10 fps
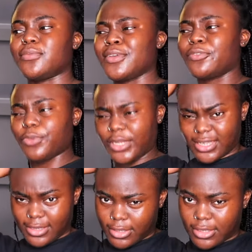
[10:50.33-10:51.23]
I'm never
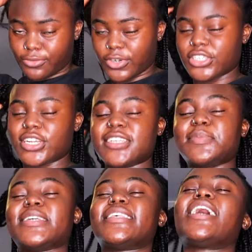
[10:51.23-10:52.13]
really into the franchise,
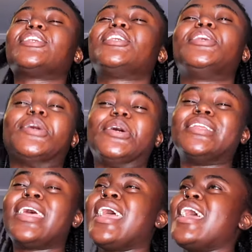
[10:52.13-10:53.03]
but it's actually
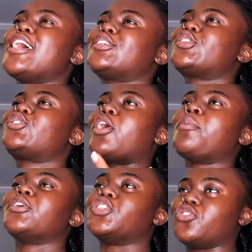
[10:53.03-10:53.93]
good. It's just
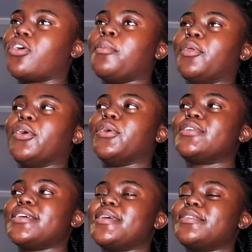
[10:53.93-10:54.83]
so much drama though,
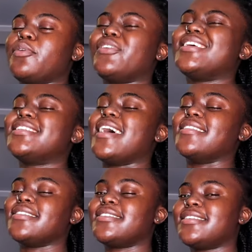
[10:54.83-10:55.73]
so it makes me really
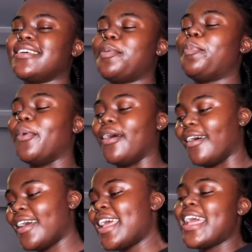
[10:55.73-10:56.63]
tense,
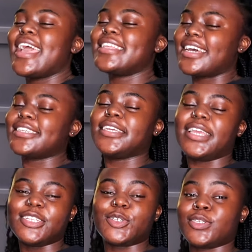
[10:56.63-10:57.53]
but it's actually
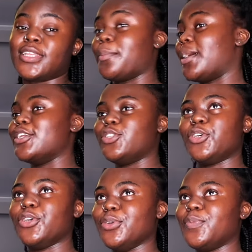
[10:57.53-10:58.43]
interesting. But I
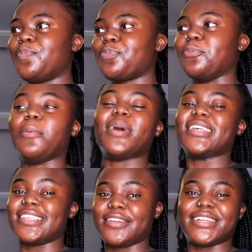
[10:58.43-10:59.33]
do want
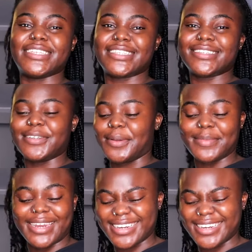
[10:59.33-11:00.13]
my series, you know what I mean?